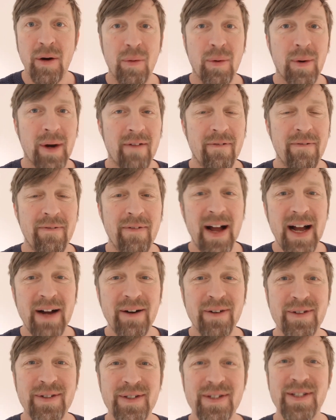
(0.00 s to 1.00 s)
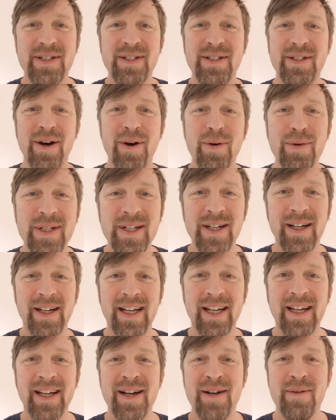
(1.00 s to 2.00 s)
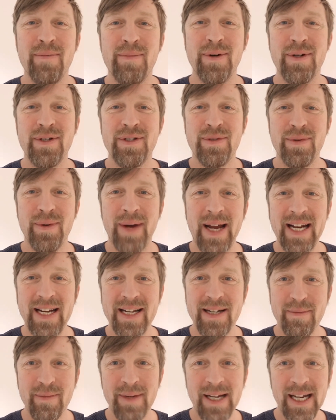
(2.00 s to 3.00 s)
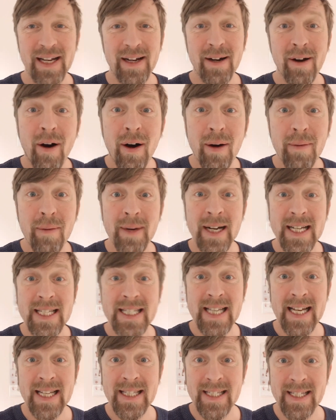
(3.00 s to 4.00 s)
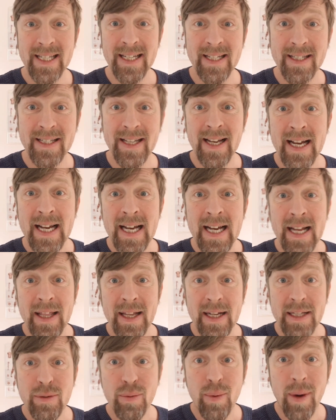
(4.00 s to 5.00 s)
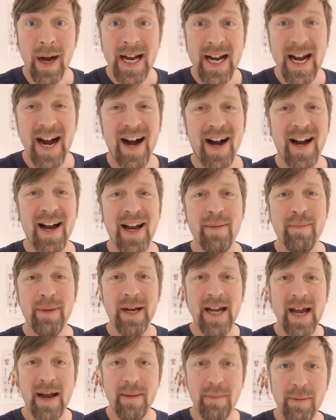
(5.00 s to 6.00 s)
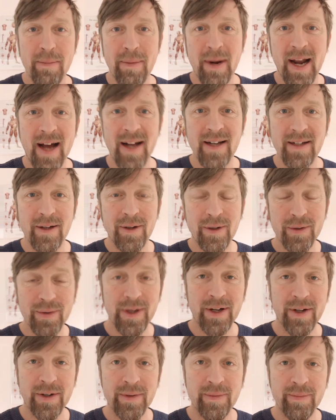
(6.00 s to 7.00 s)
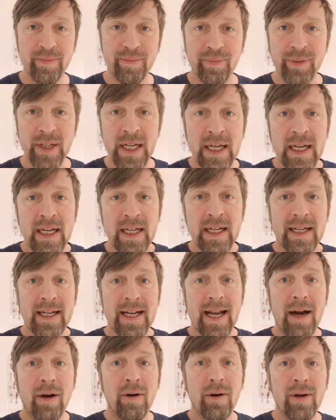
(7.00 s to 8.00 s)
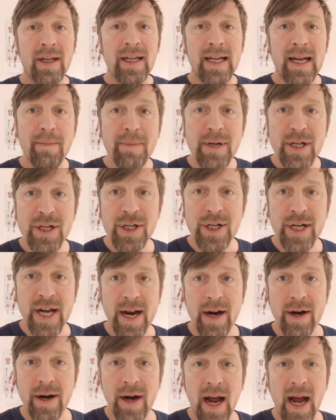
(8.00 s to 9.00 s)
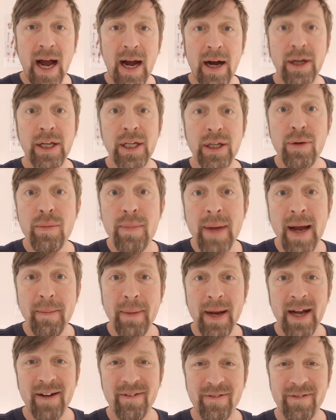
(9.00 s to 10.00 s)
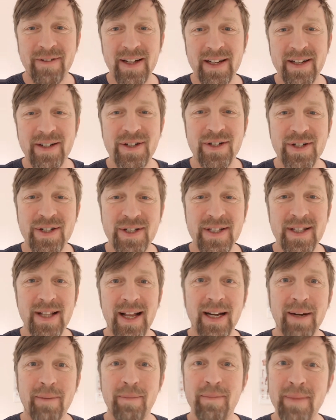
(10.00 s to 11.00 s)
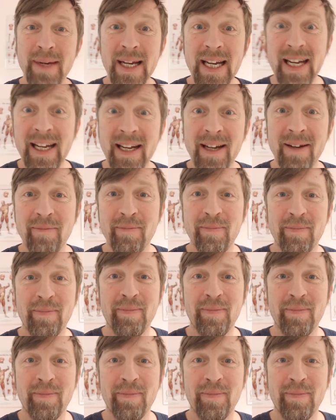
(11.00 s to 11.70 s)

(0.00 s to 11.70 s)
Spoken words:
What I found totally persuaded me in all my senses. That's why I became a plant owner. Now, let me share how you may benefit just like me.